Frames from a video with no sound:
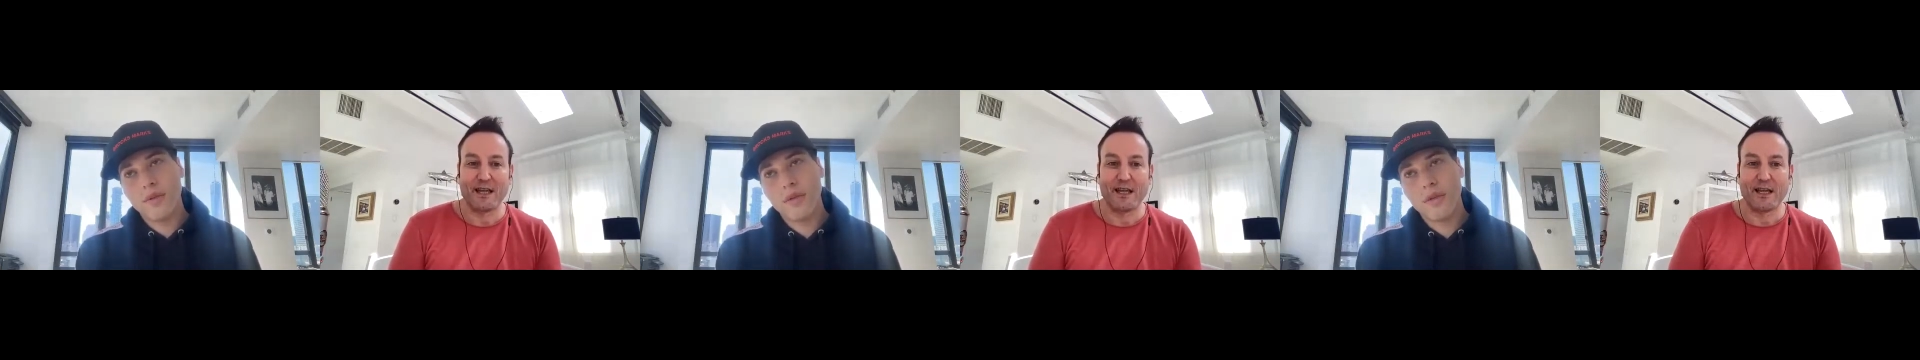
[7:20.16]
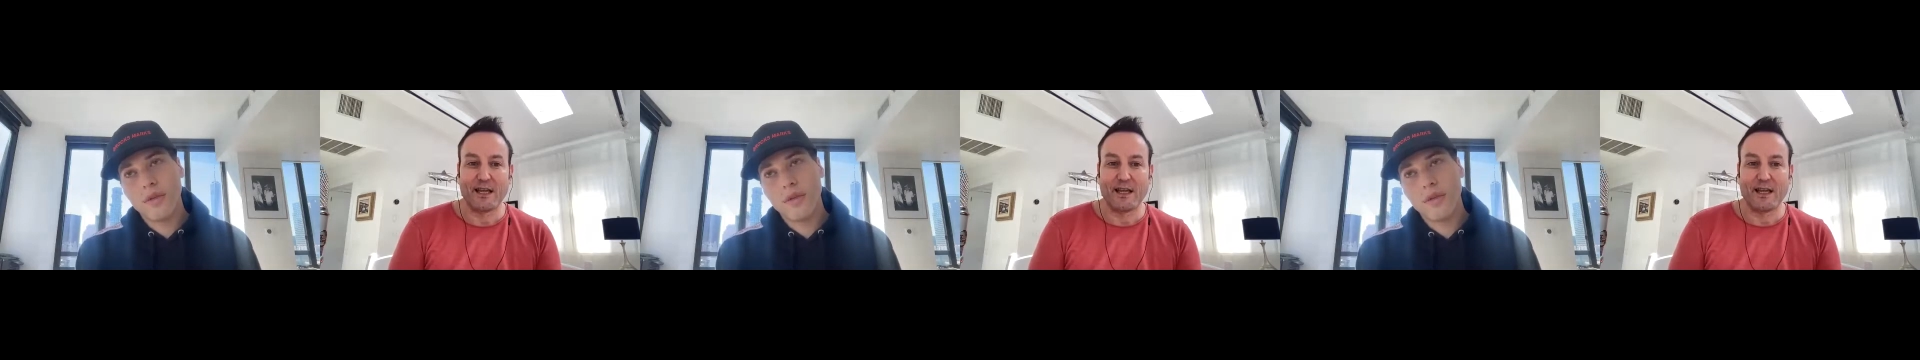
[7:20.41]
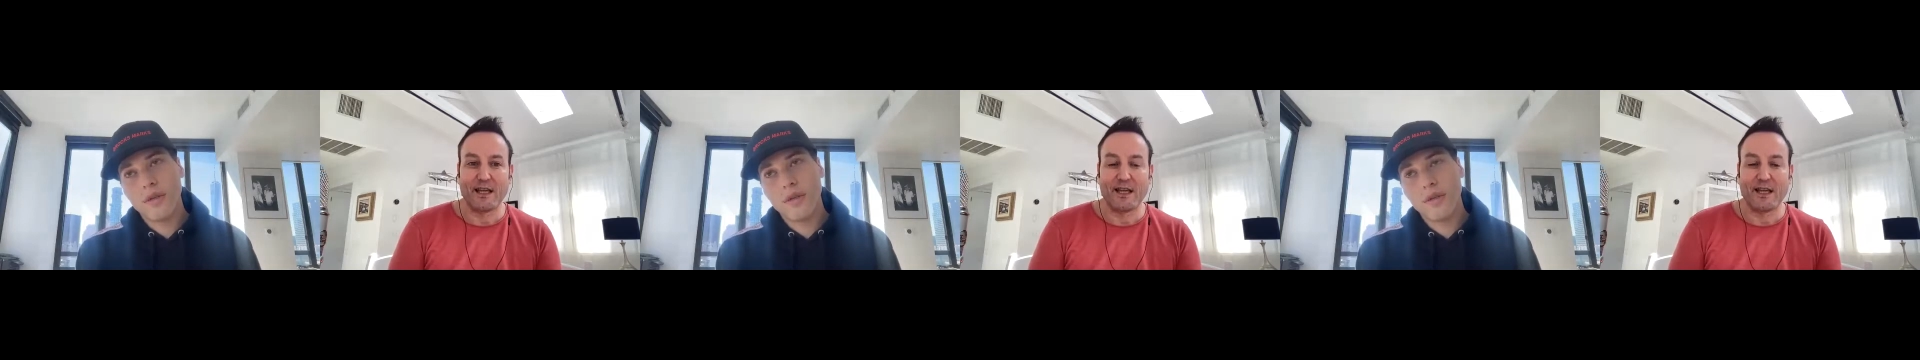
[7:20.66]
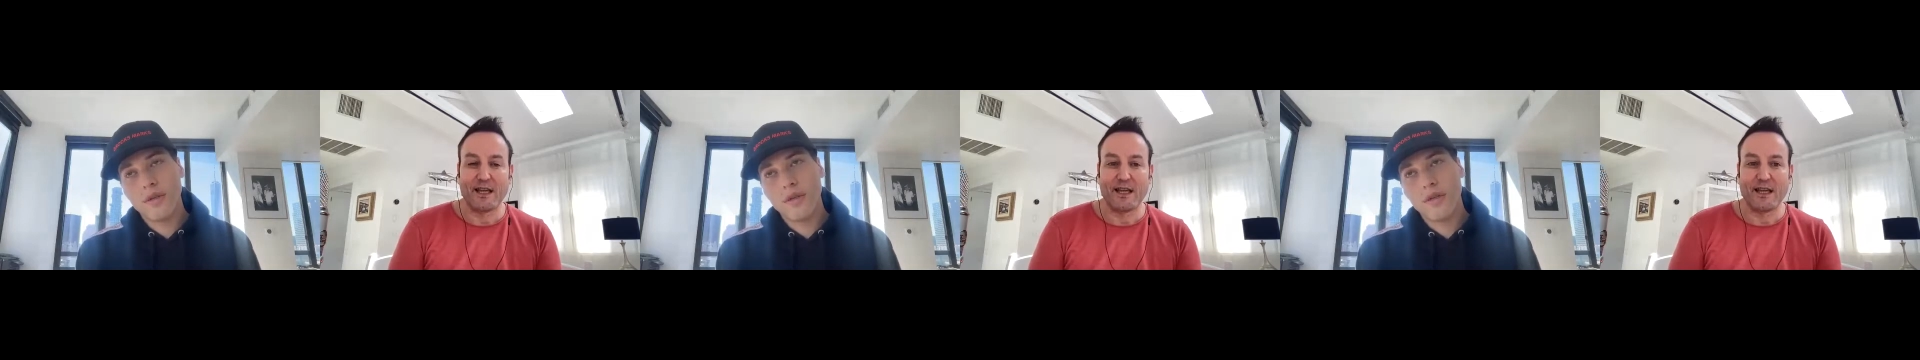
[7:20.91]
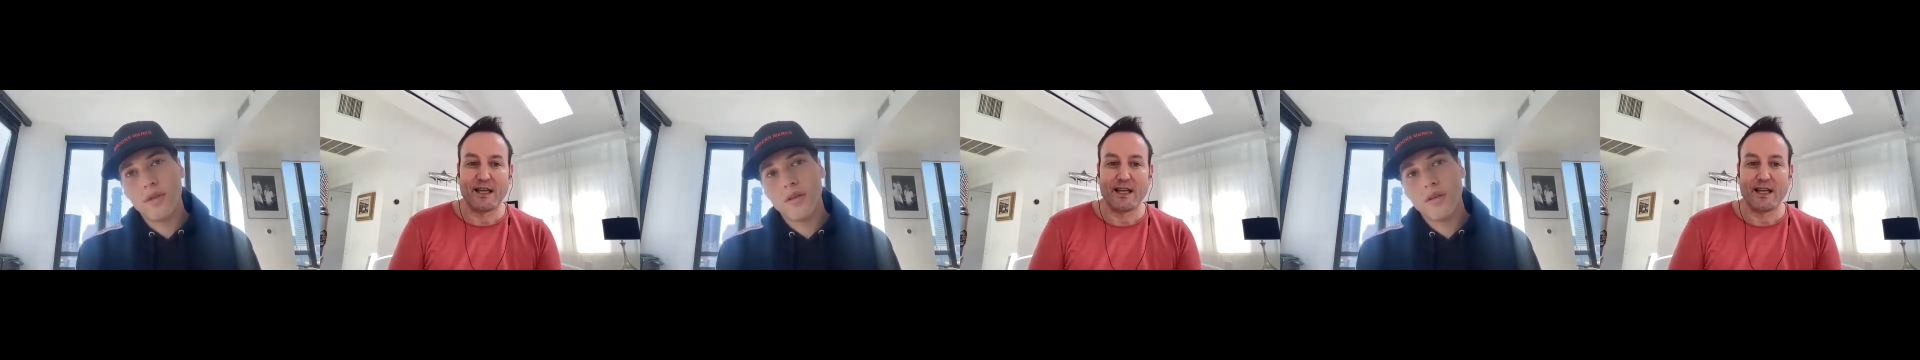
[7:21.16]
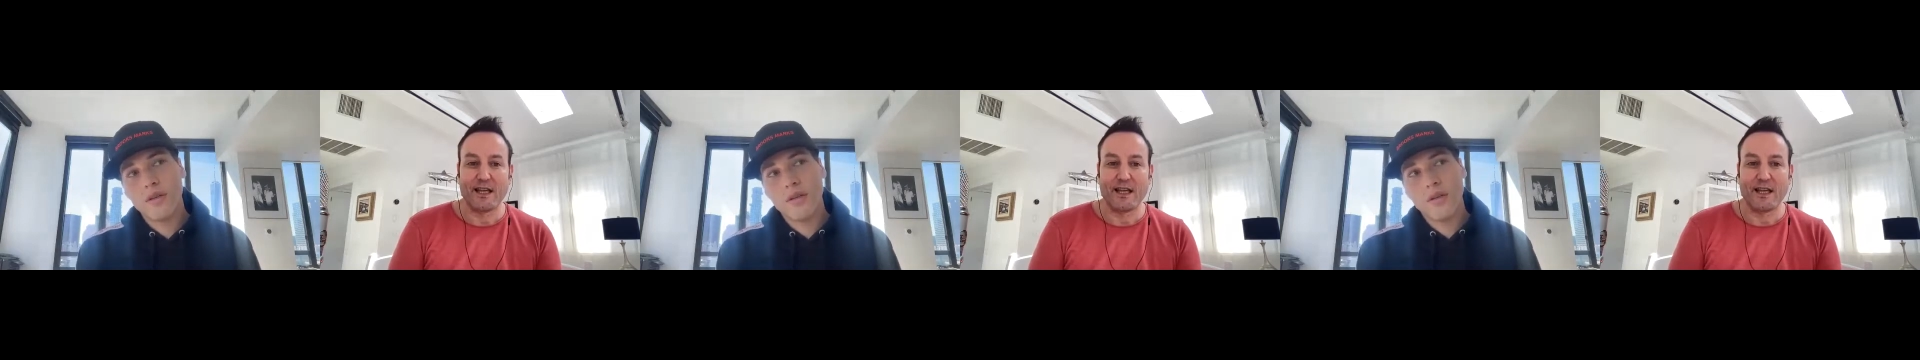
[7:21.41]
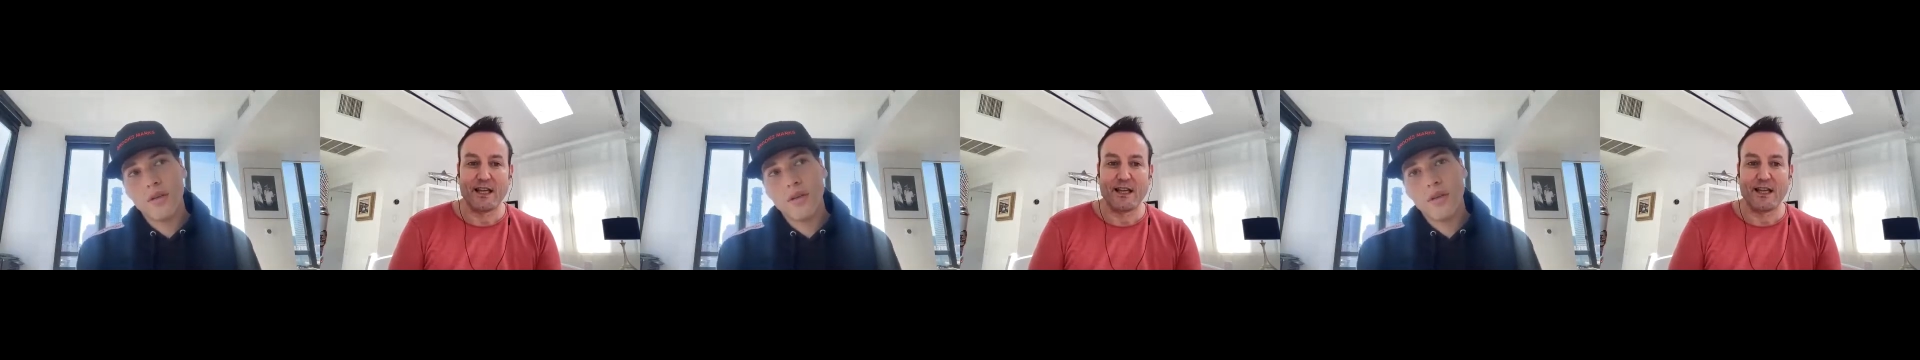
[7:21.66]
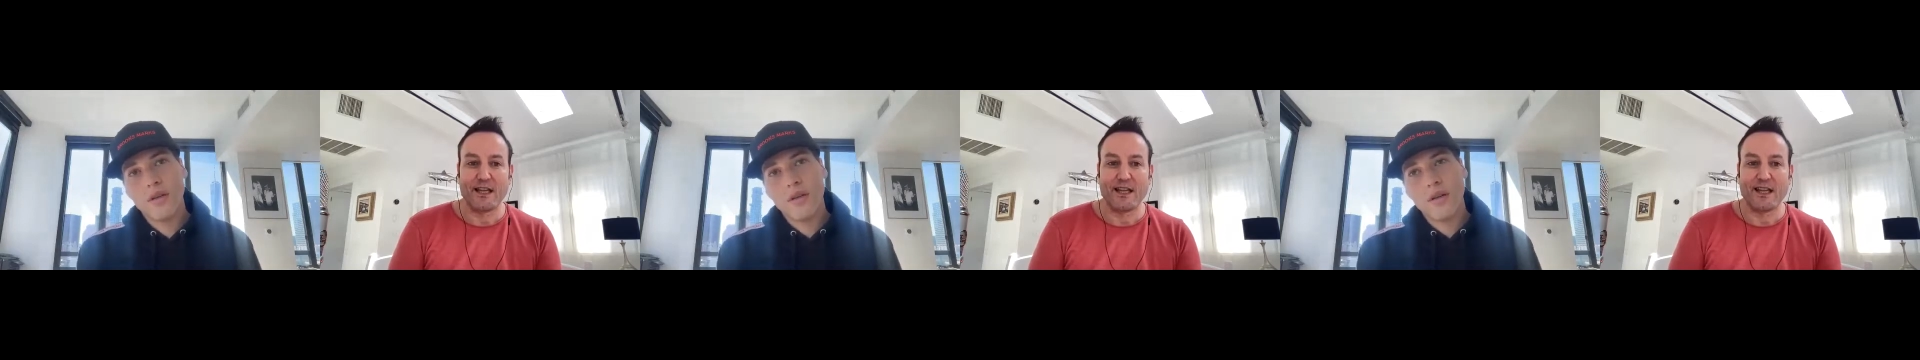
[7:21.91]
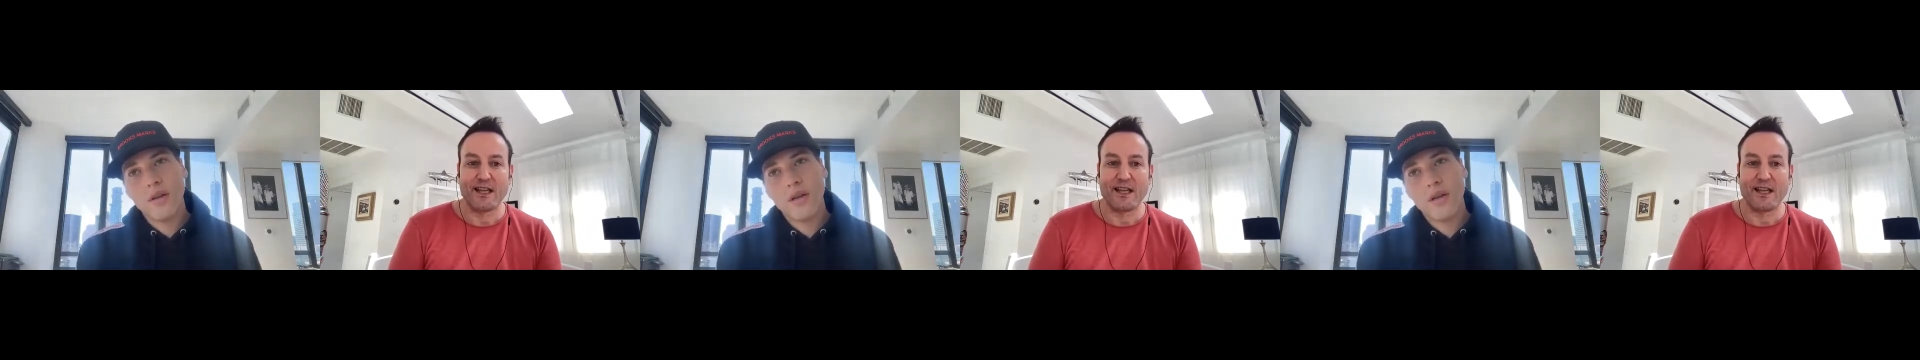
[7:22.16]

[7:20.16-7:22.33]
Nothing is said.